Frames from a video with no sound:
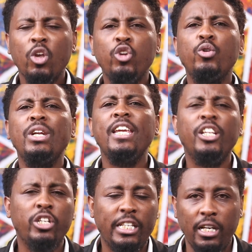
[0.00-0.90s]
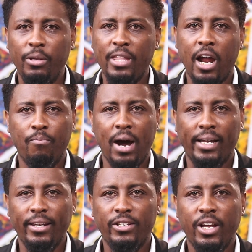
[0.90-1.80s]
You need to deal with that
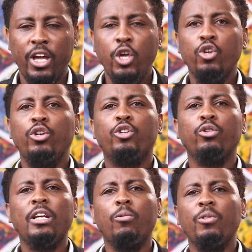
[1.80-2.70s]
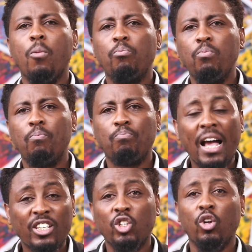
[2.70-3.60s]
baggage. You need to deal with your
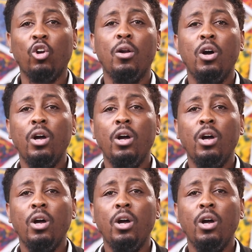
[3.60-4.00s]
personal,